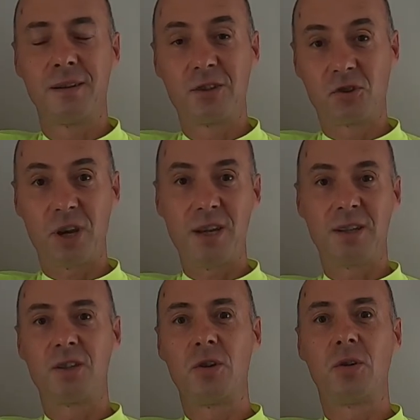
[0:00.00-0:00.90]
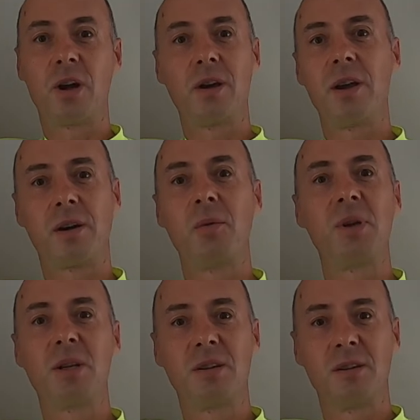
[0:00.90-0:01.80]
trains your
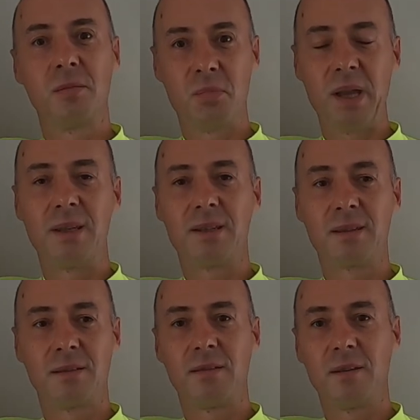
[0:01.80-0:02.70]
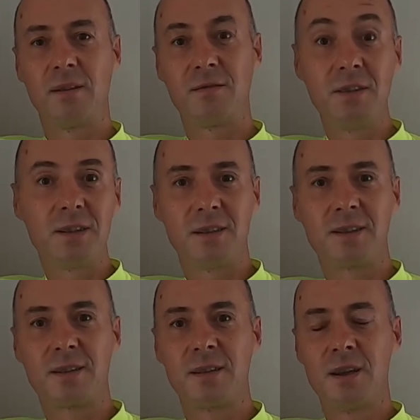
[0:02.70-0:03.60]
aerobic base
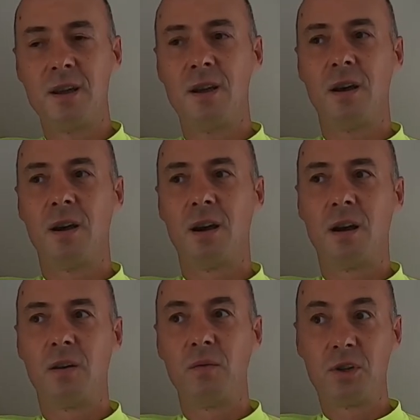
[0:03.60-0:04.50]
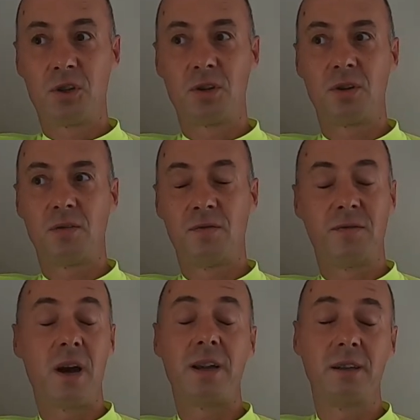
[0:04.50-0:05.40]
fitness, which
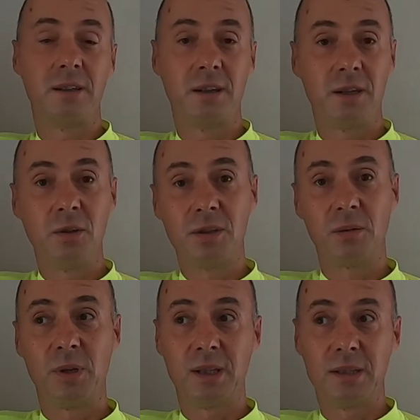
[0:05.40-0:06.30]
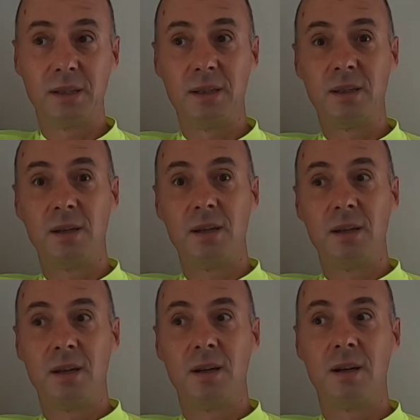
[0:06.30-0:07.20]
finally and ultimately
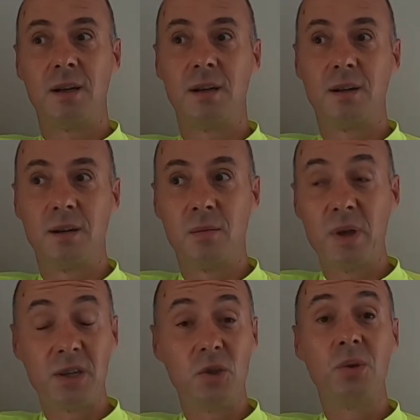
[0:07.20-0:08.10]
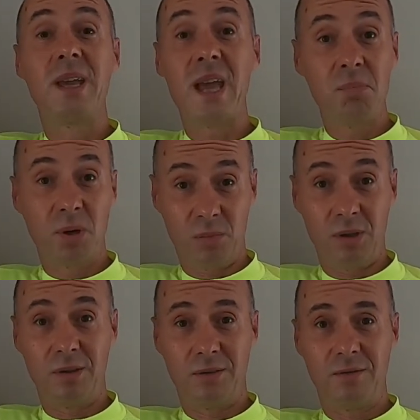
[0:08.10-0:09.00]
makes you
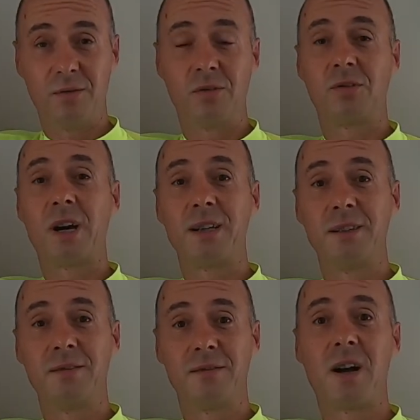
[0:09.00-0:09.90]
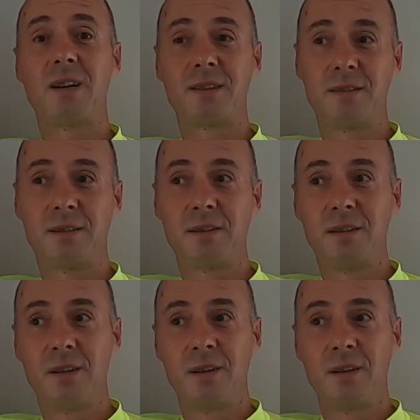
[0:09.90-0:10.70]
capable for riding faster